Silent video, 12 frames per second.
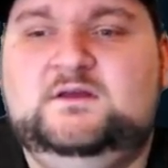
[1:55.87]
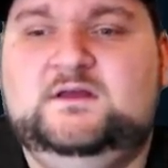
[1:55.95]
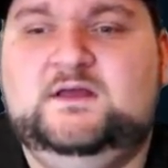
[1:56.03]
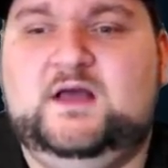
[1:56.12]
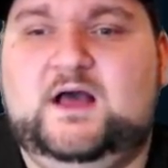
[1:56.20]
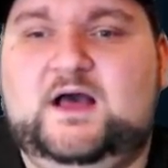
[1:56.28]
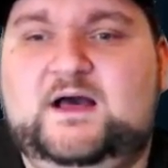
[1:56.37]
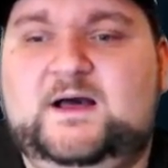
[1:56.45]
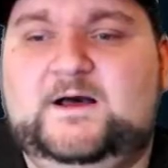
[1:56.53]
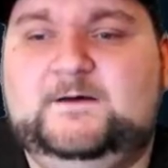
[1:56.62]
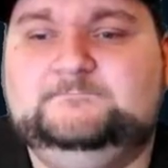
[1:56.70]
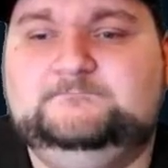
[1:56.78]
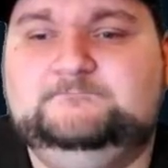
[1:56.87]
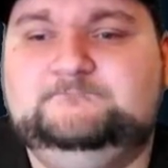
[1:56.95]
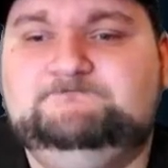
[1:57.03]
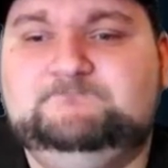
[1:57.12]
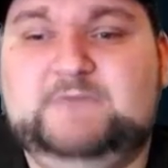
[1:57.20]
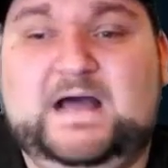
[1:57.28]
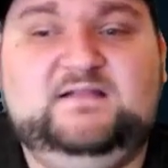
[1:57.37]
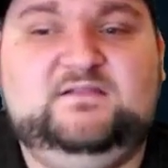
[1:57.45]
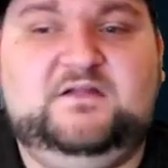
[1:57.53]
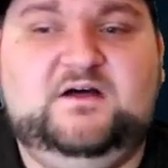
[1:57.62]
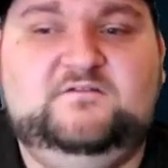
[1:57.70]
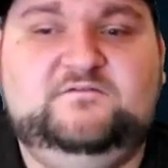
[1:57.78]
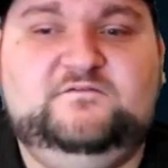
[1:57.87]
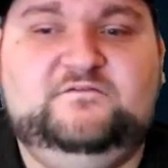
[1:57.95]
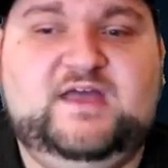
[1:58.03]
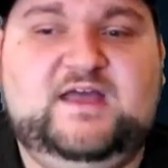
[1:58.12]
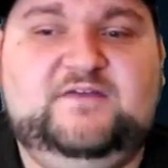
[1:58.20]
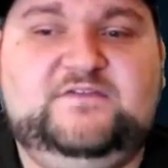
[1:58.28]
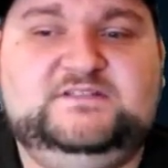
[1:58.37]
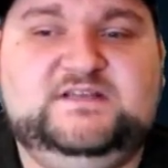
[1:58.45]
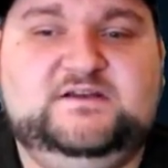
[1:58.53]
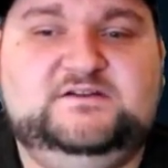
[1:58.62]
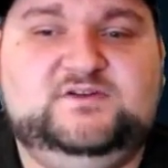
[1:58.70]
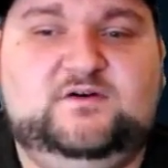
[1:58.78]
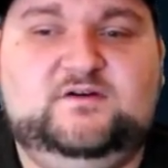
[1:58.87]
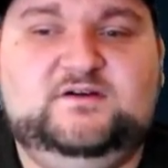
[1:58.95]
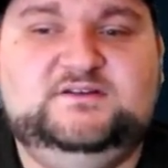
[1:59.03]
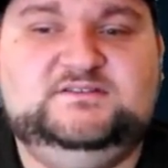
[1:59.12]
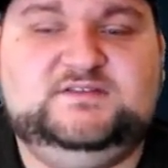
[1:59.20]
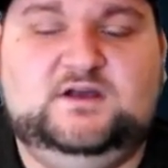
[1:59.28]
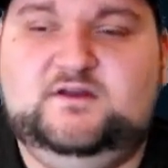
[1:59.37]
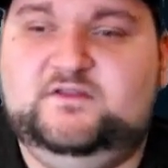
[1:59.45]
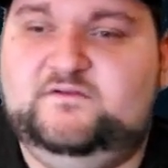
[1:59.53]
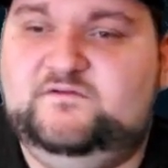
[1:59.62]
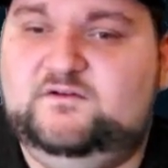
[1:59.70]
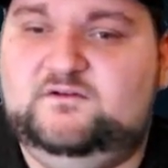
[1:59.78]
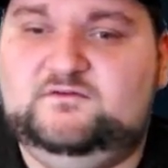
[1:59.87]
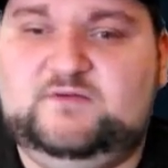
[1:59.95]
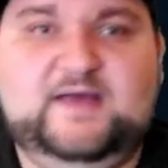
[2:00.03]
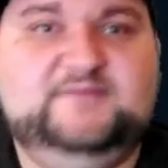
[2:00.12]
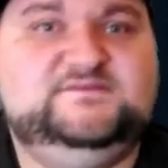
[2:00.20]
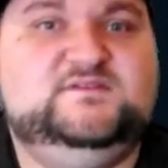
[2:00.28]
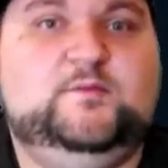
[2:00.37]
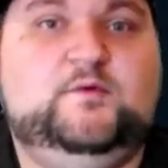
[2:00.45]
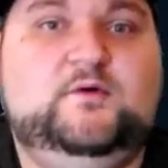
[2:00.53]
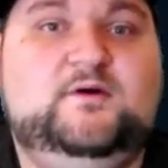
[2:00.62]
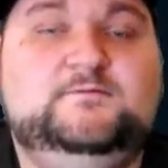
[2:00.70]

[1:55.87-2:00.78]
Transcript: I love that the territories are the full halves of the board.